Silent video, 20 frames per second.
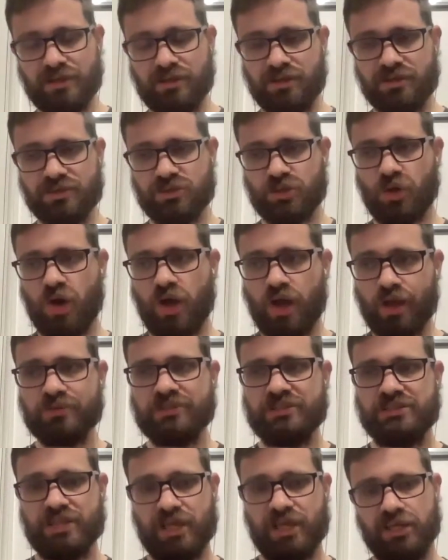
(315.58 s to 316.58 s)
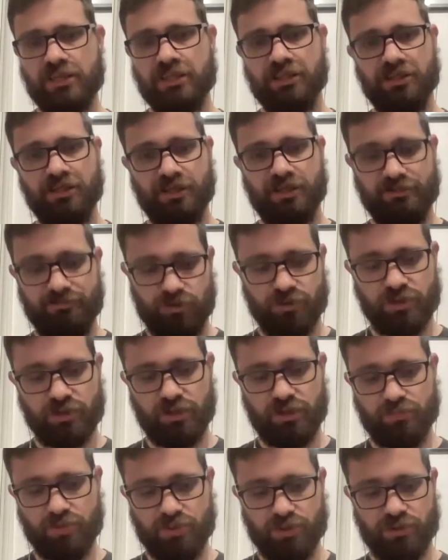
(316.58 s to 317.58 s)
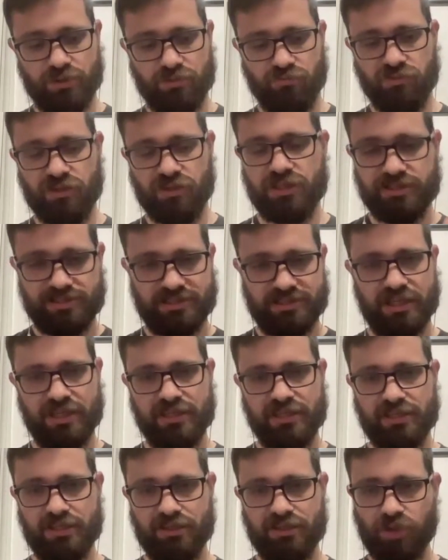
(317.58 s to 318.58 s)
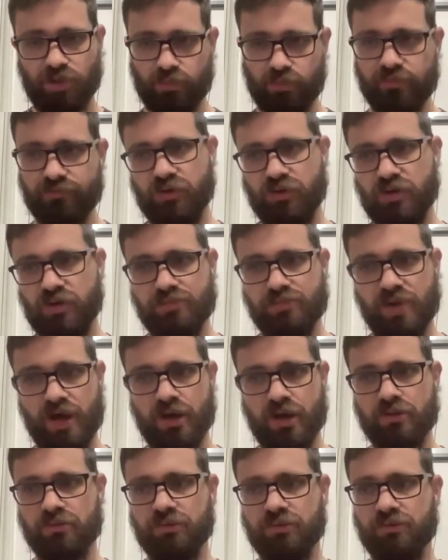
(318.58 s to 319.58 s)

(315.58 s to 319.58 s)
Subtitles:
So I would say that if you're going to put real estate in the bottom of your email